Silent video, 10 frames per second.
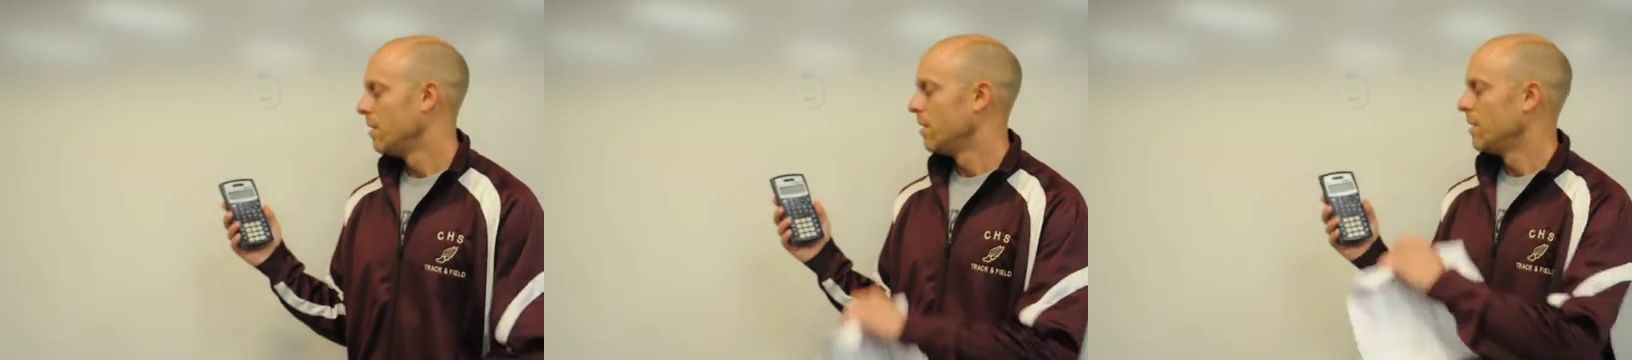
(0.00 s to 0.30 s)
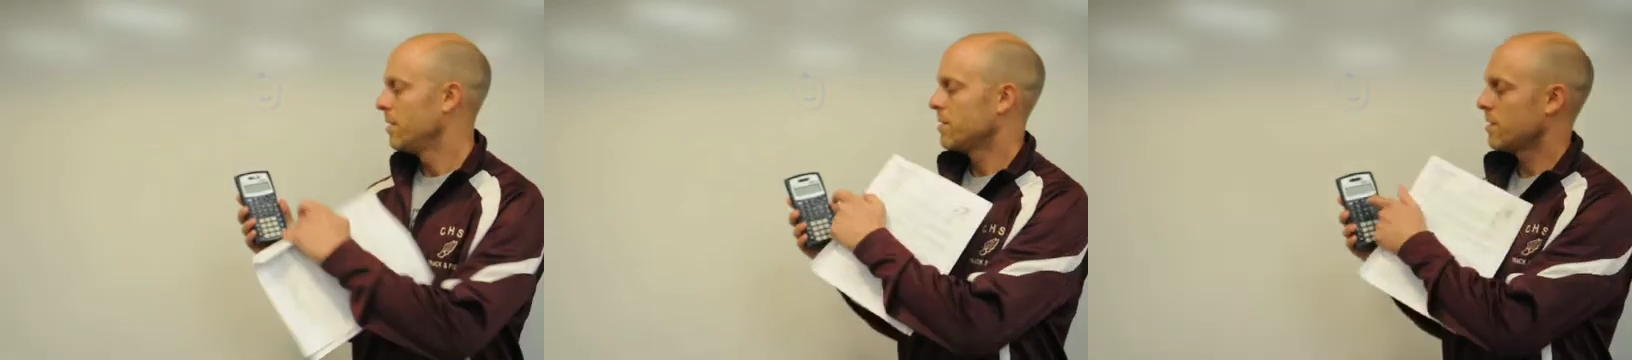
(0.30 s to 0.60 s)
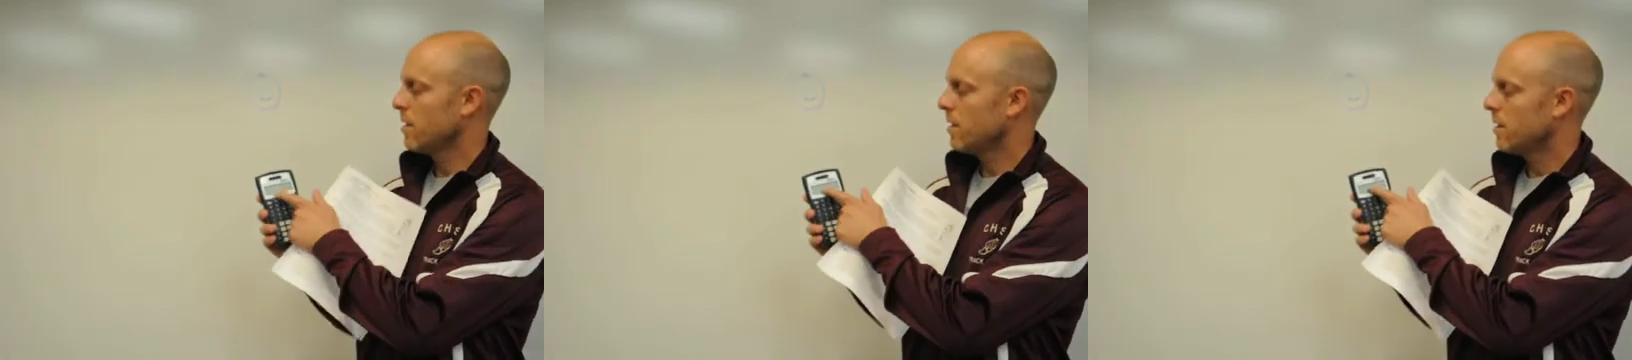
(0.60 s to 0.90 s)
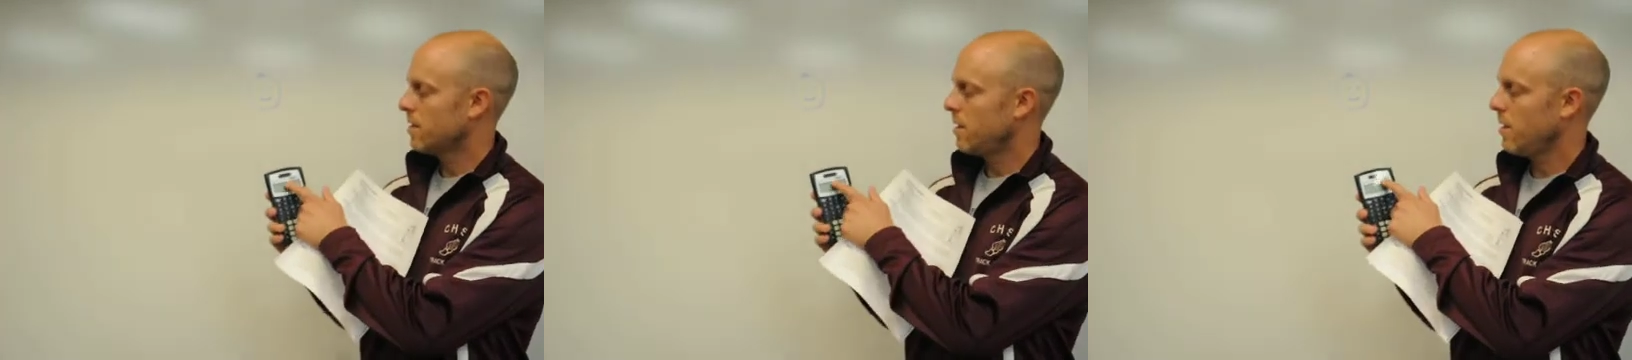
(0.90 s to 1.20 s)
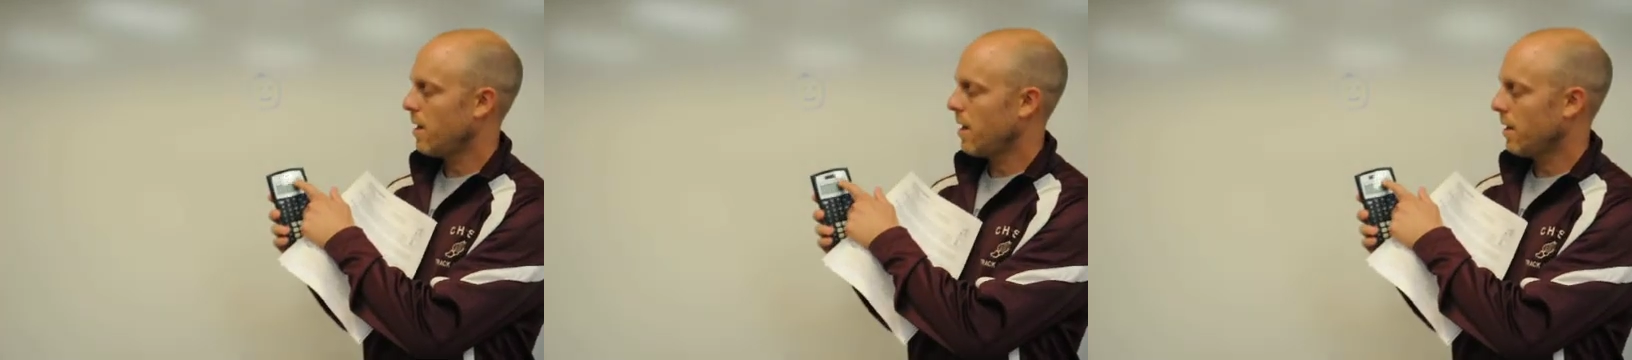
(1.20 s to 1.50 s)
This is the
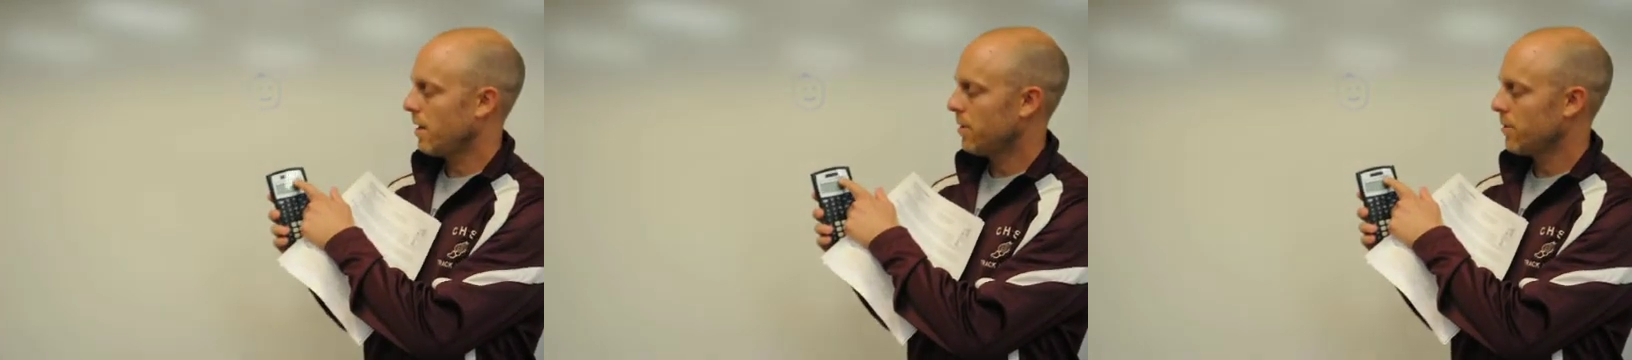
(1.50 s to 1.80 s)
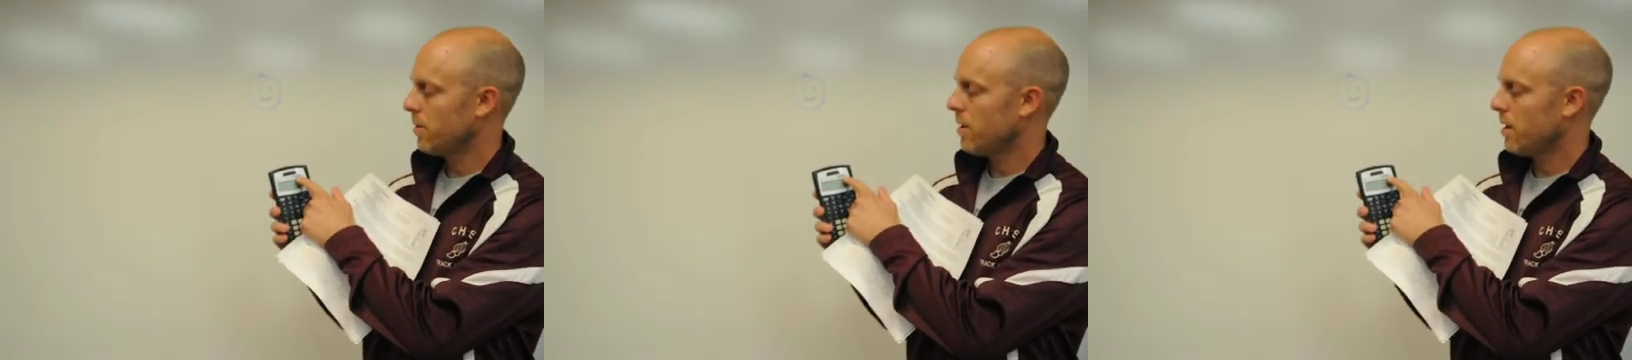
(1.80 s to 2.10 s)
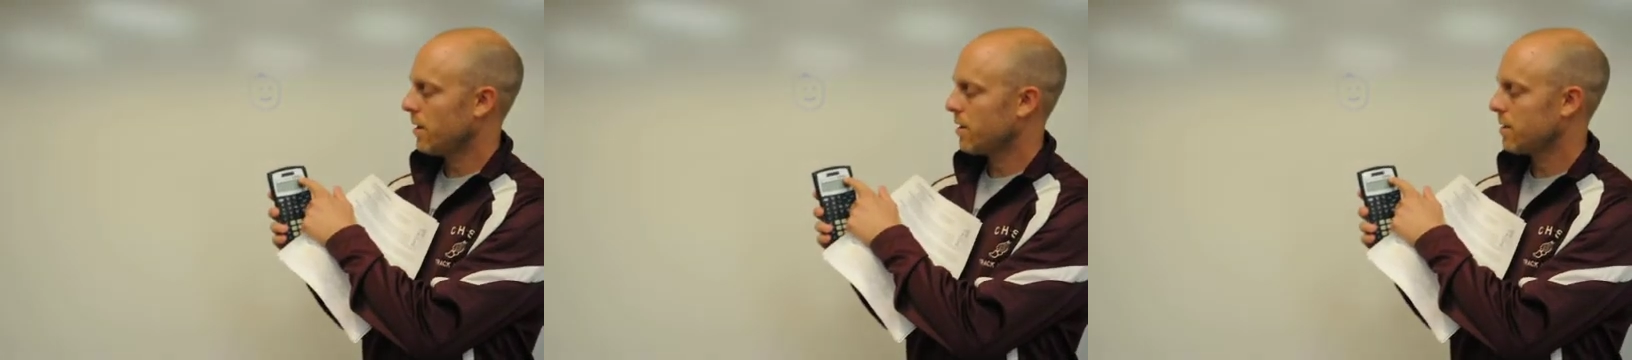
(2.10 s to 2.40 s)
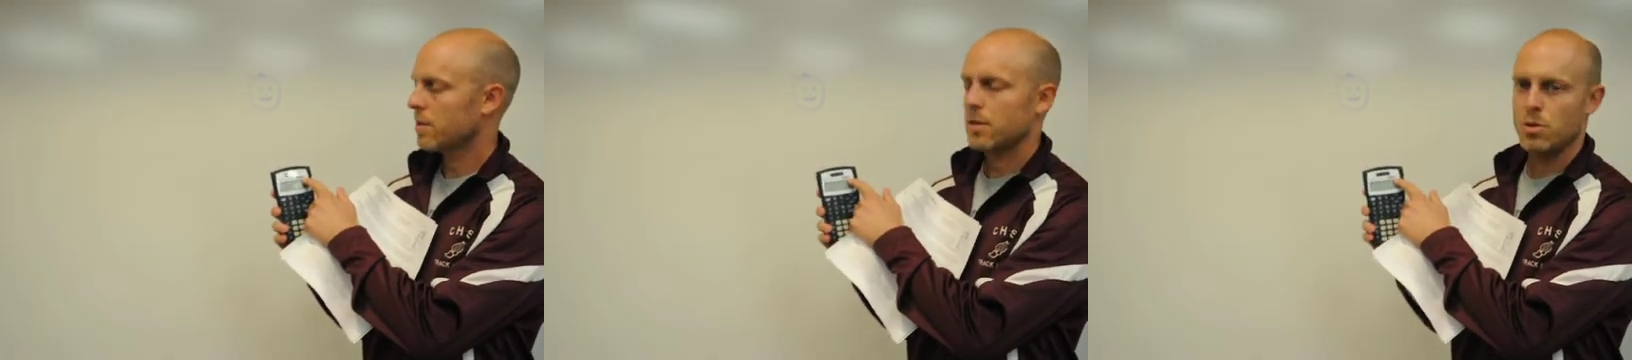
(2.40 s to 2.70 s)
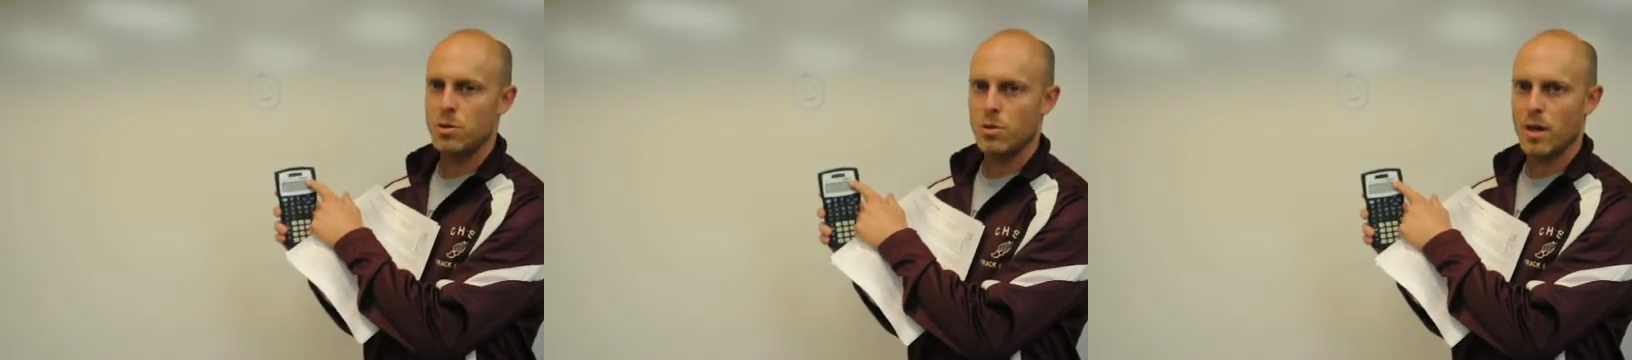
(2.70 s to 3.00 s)

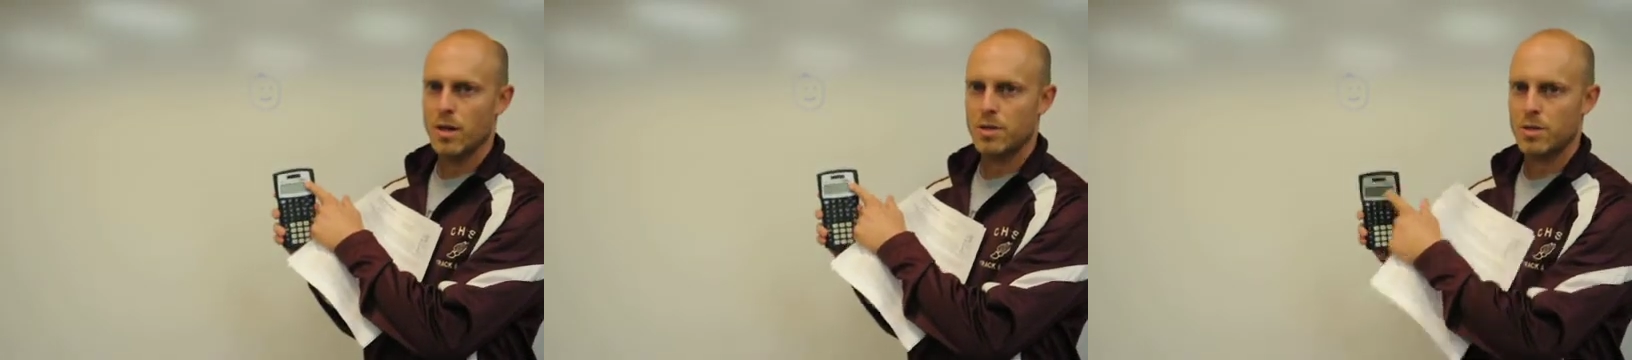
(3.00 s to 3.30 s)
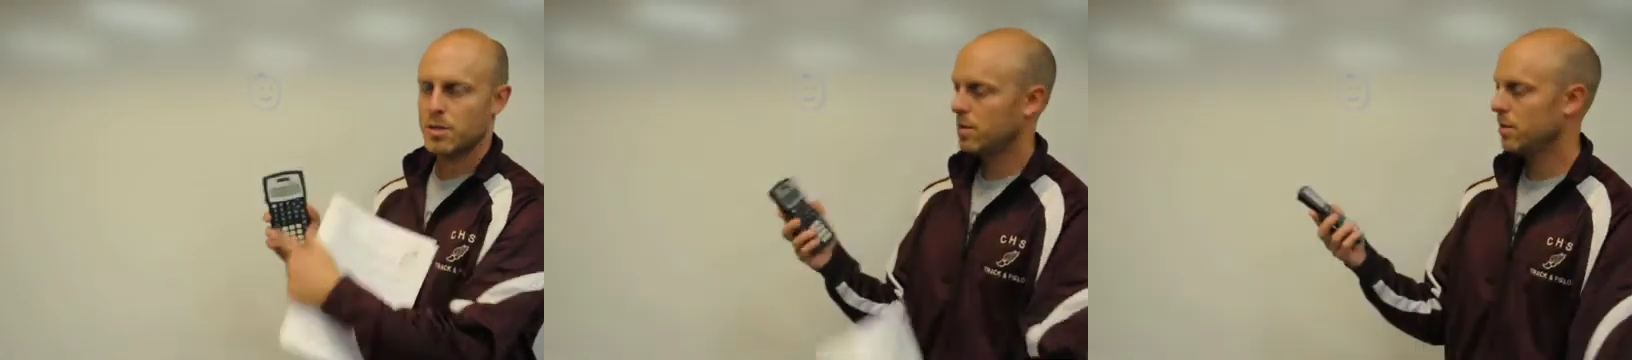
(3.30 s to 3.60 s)
TI-30X2S.